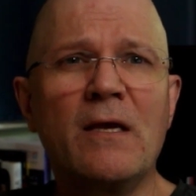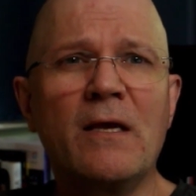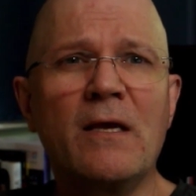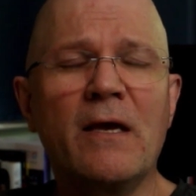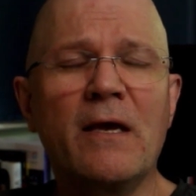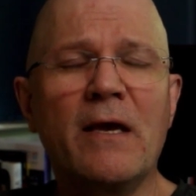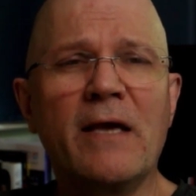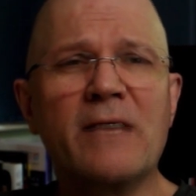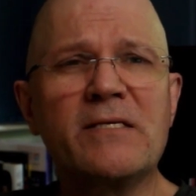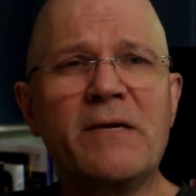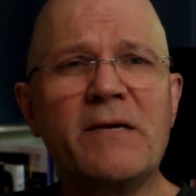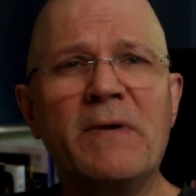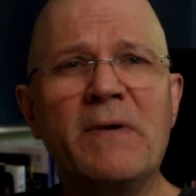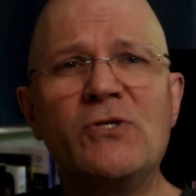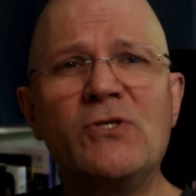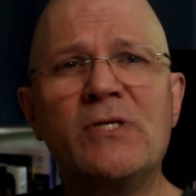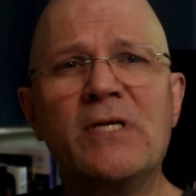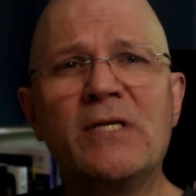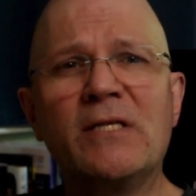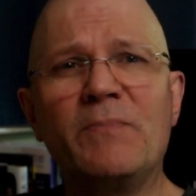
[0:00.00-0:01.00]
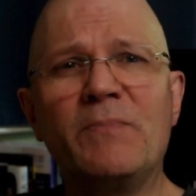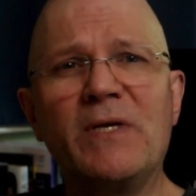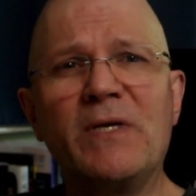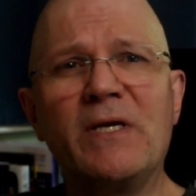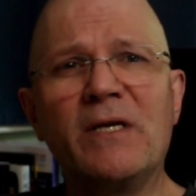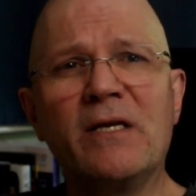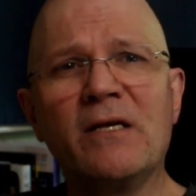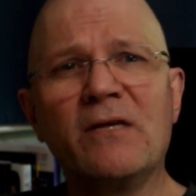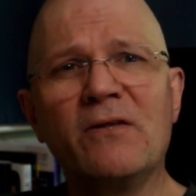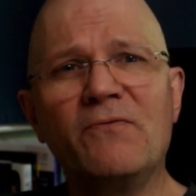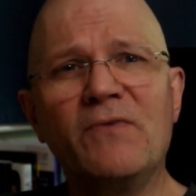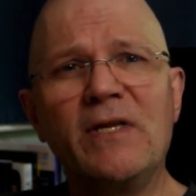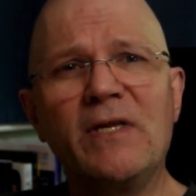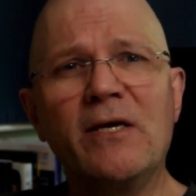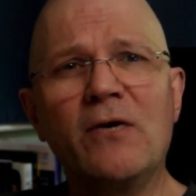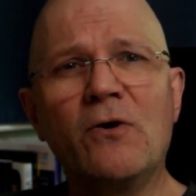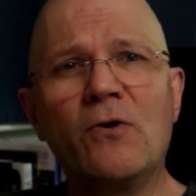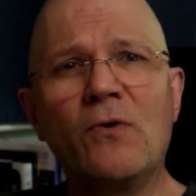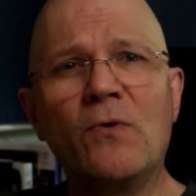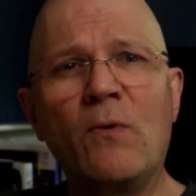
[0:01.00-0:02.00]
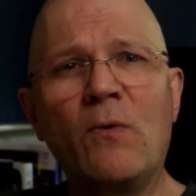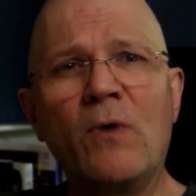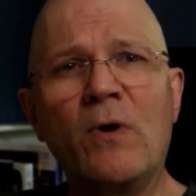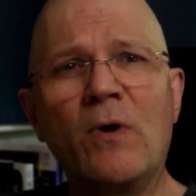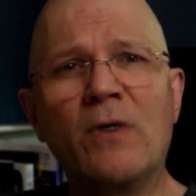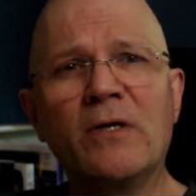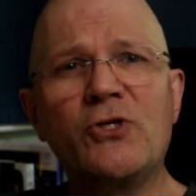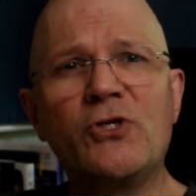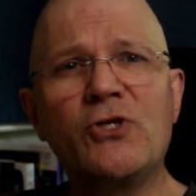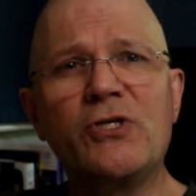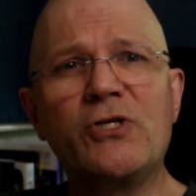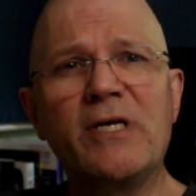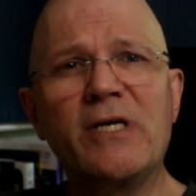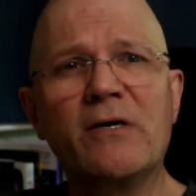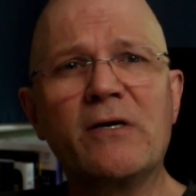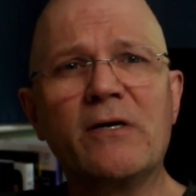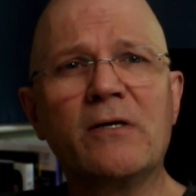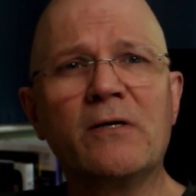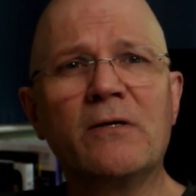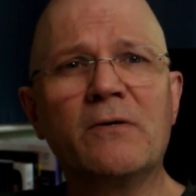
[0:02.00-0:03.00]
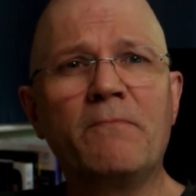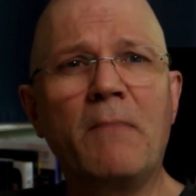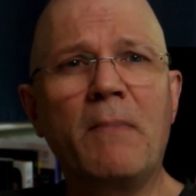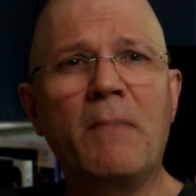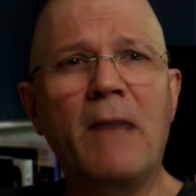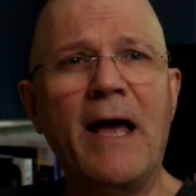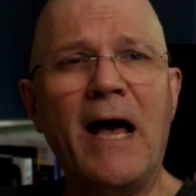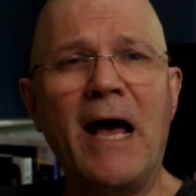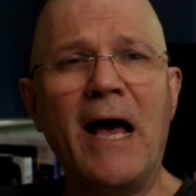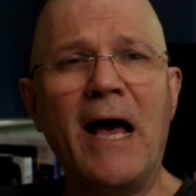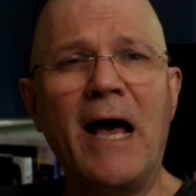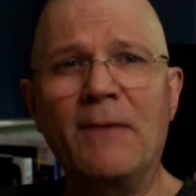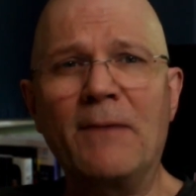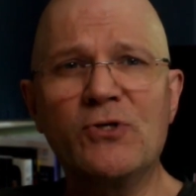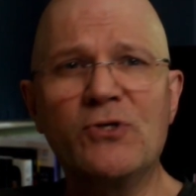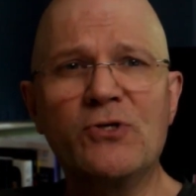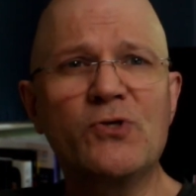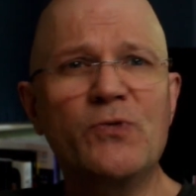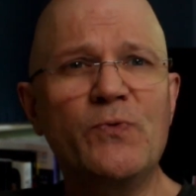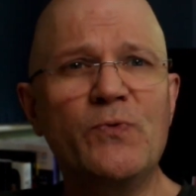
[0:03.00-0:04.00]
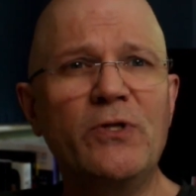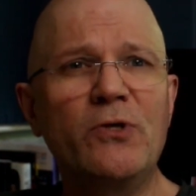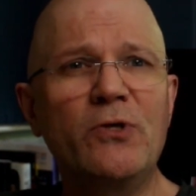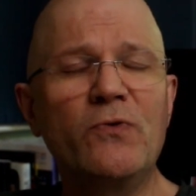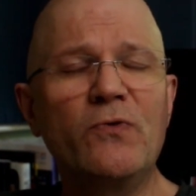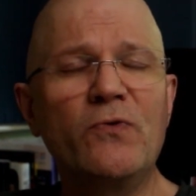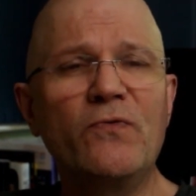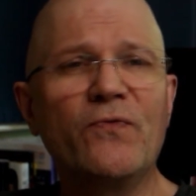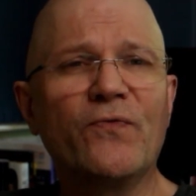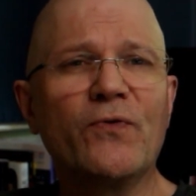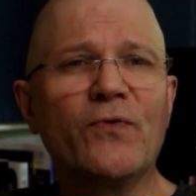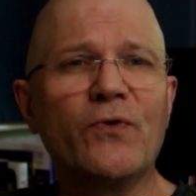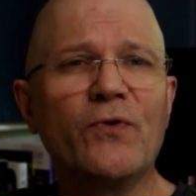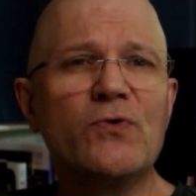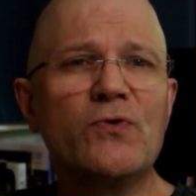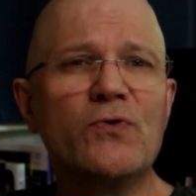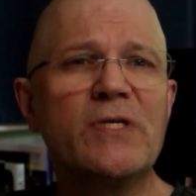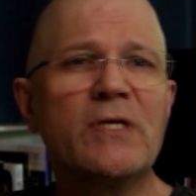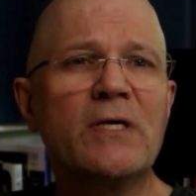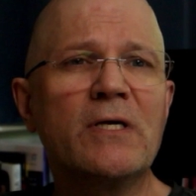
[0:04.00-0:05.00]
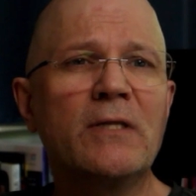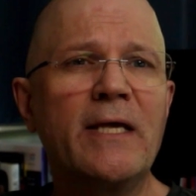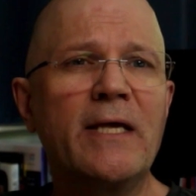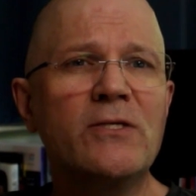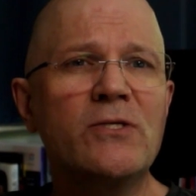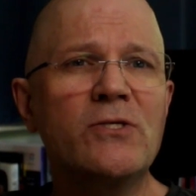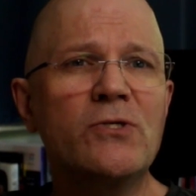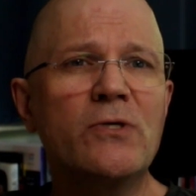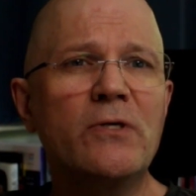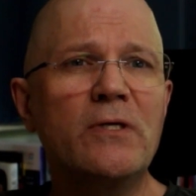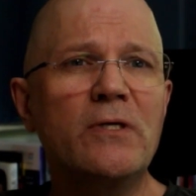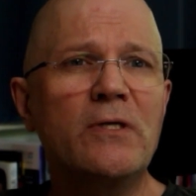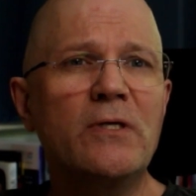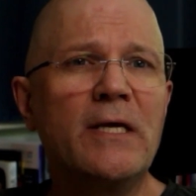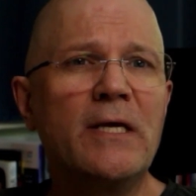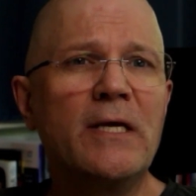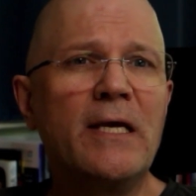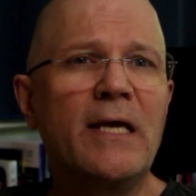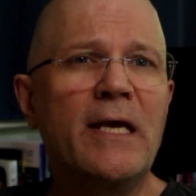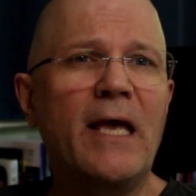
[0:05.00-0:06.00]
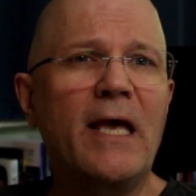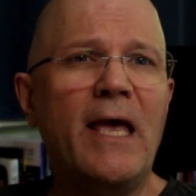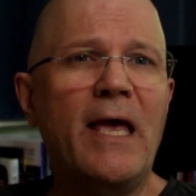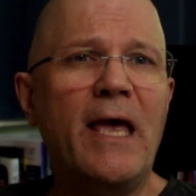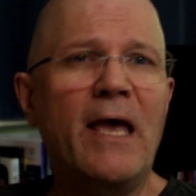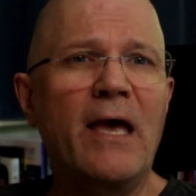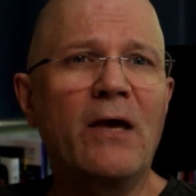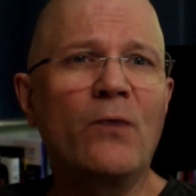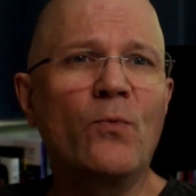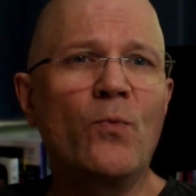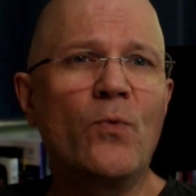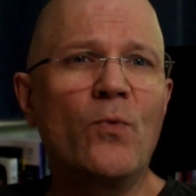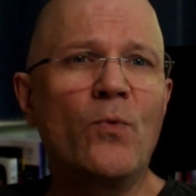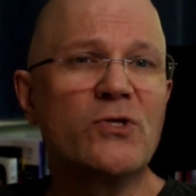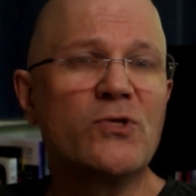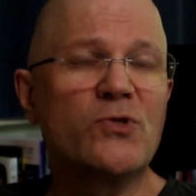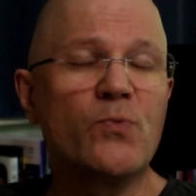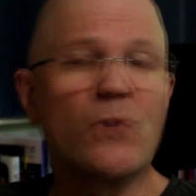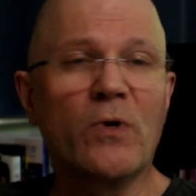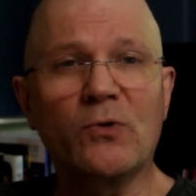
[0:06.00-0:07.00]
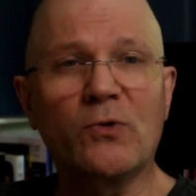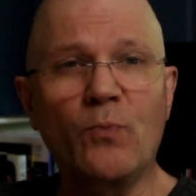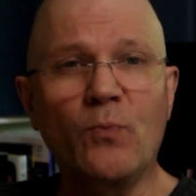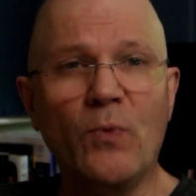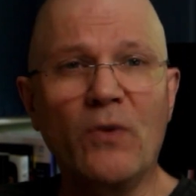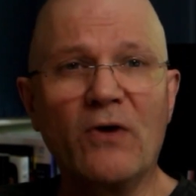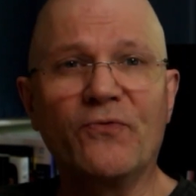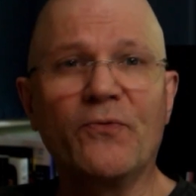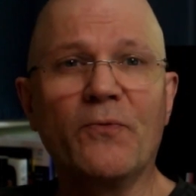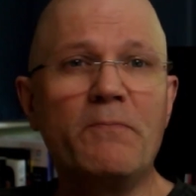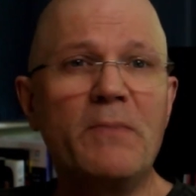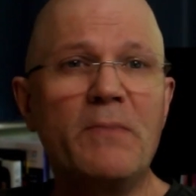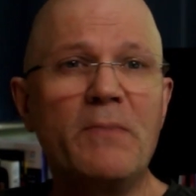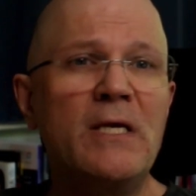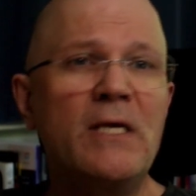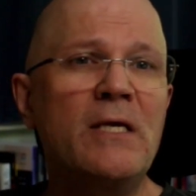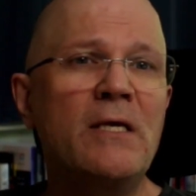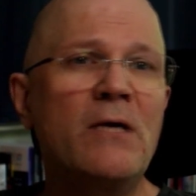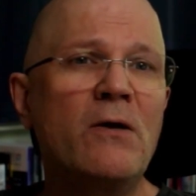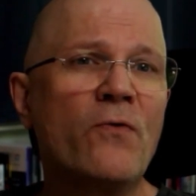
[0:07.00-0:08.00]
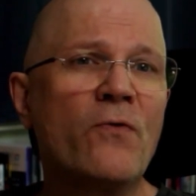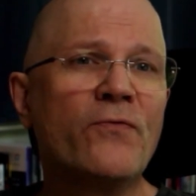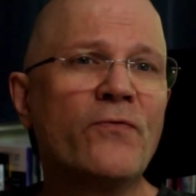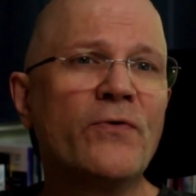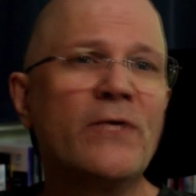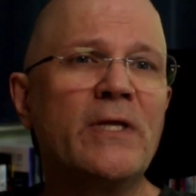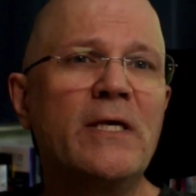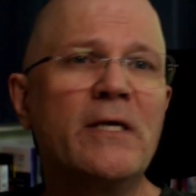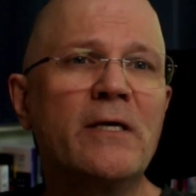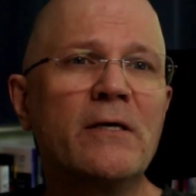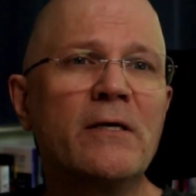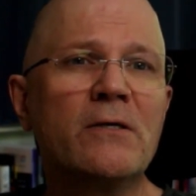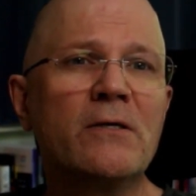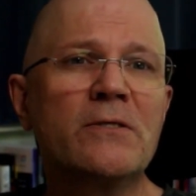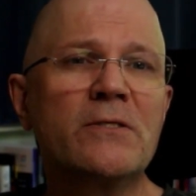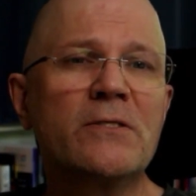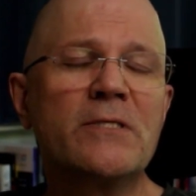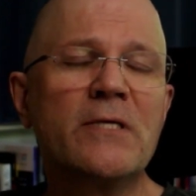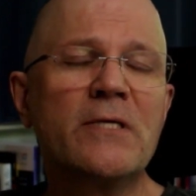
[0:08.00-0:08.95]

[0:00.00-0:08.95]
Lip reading: As I mentioned at the beginning of the video, I wanted to share my options with you for using a lens hood and what has worked well for me over the years.